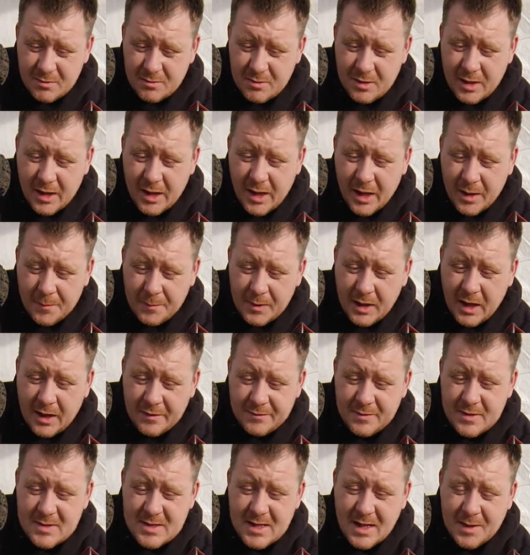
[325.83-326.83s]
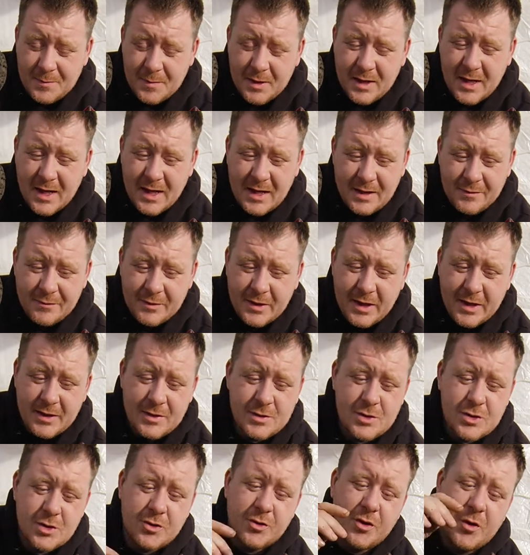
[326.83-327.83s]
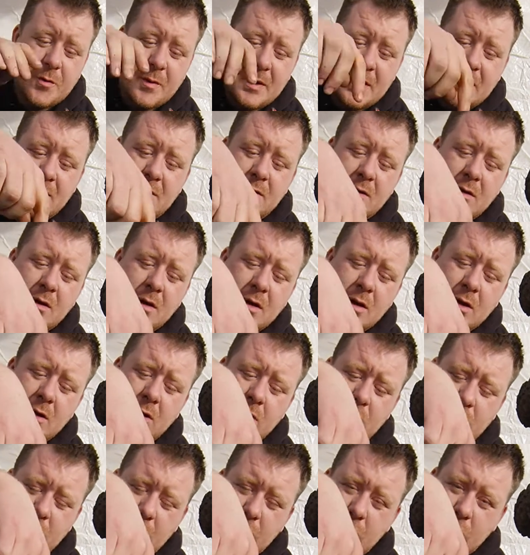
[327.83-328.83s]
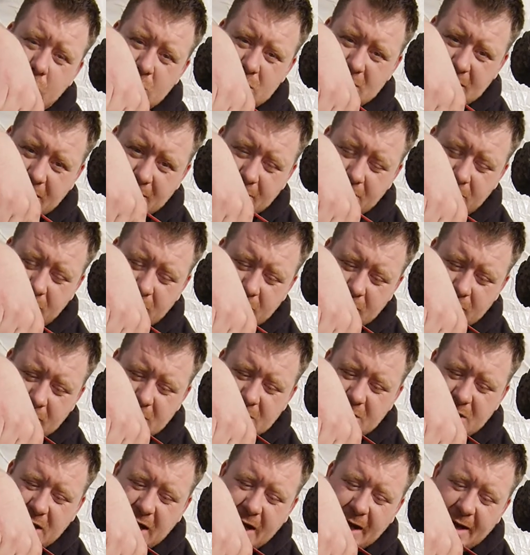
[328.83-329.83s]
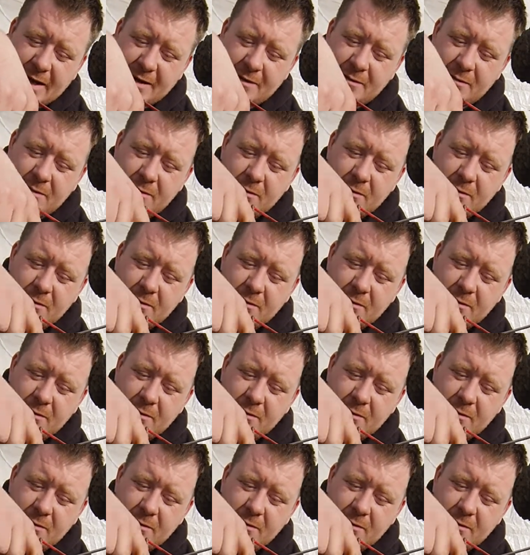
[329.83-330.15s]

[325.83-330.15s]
and half the time you can't even get the screw in or the nut in on the side.